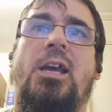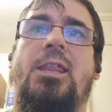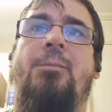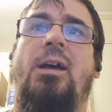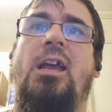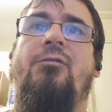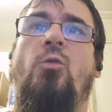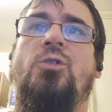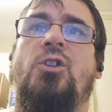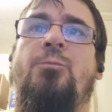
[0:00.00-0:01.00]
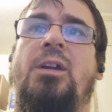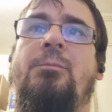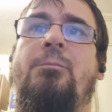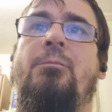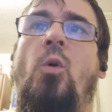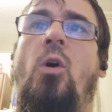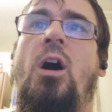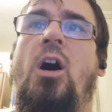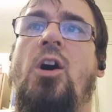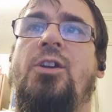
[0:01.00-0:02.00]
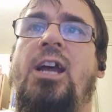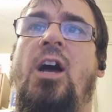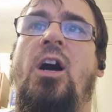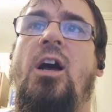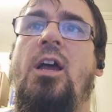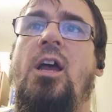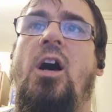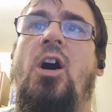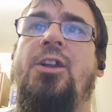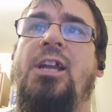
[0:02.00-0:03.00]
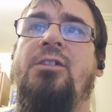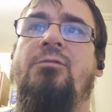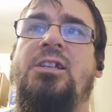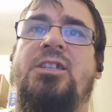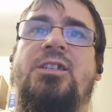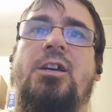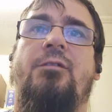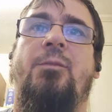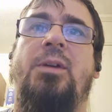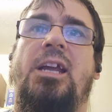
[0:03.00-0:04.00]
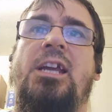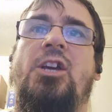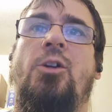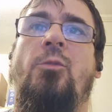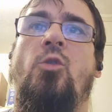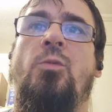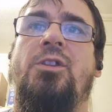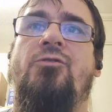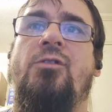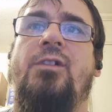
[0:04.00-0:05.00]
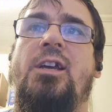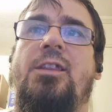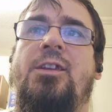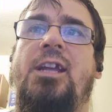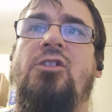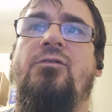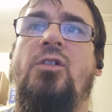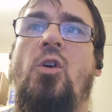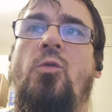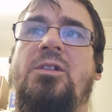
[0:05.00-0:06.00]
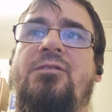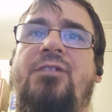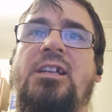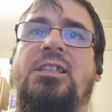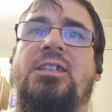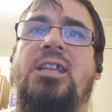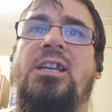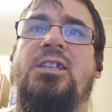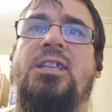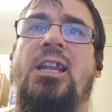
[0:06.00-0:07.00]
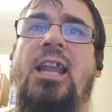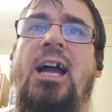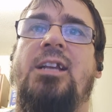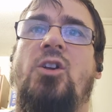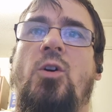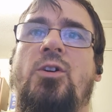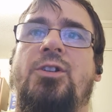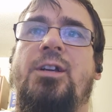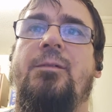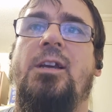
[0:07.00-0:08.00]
There may have also been more hard-headed reasons for being economical with the truth. The nature of the conquest affected the status of the land conquered.